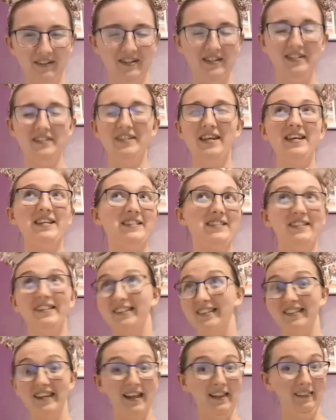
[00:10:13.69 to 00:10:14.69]
and it's
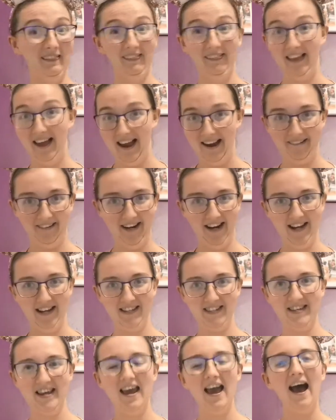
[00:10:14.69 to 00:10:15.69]
just
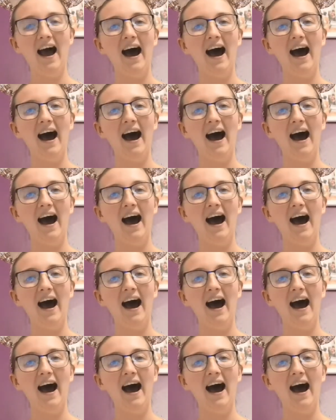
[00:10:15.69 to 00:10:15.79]
hilarious.